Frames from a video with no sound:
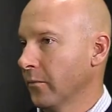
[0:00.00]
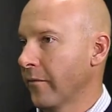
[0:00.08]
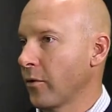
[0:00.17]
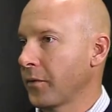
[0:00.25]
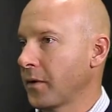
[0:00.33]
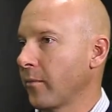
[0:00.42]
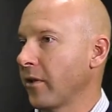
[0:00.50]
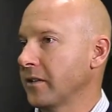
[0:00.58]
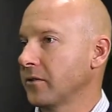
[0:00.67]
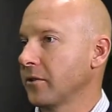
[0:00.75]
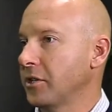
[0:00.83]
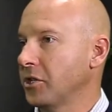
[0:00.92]
RiverNorth
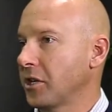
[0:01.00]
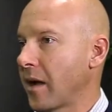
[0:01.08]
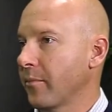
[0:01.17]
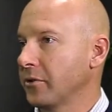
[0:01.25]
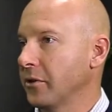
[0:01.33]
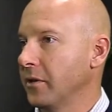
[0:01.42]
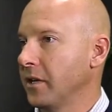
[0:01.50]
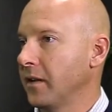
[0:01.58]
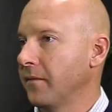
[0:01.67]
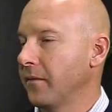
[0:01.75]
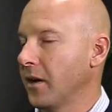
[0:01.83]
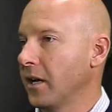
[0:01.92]
DoubleLine Strategic
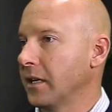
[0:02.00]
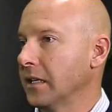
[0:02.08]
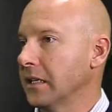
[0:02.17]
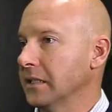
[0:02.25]
Opportunity Fund